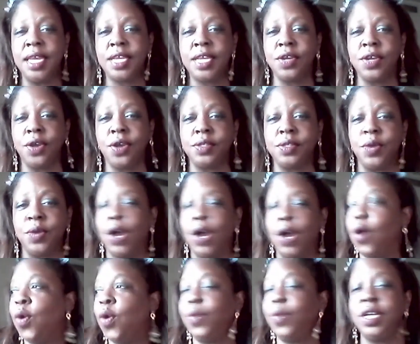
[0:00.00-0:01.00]
a
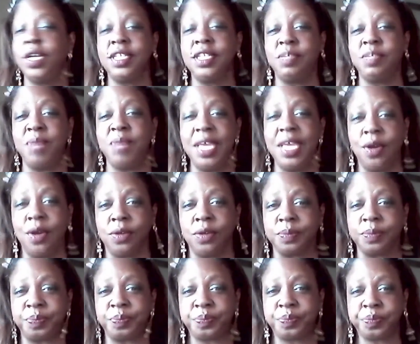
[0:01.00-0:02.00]
home cooked meal?